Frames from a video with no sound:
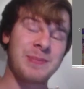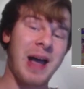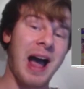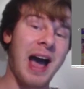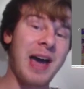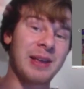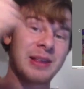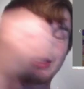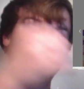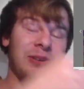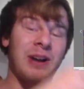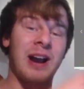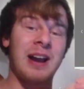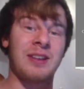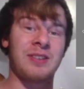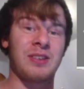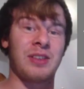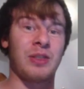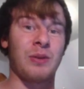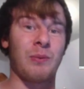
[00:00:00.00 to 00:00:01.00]
I think the
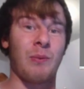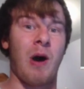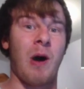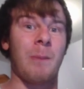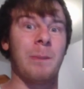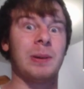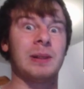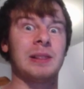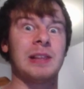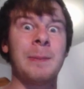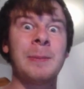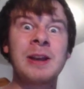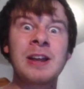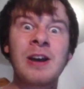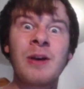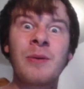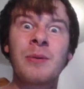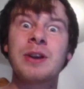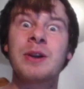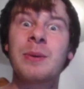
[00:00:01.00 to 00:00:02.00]
writing's on the wall. But let me
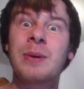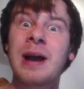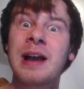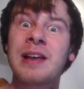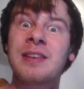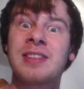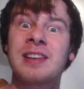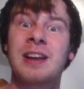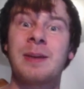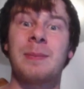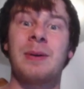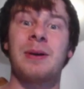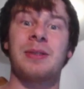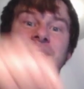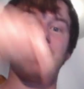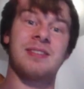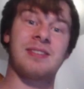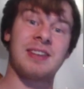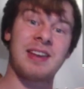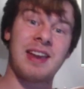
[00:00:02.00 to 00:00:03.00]
know what you guys think about
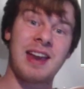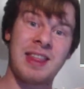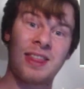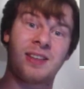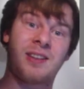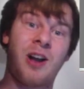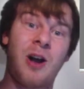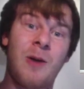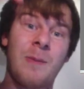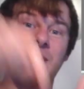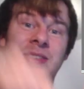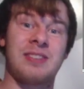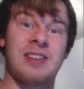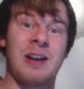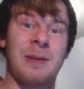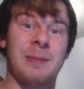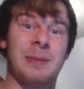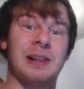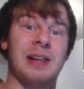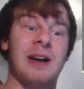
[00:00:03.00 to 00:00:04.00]
this in the comments
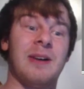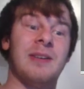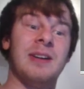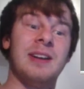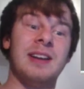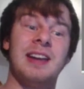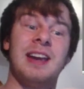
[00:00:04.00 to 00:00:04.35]
down below.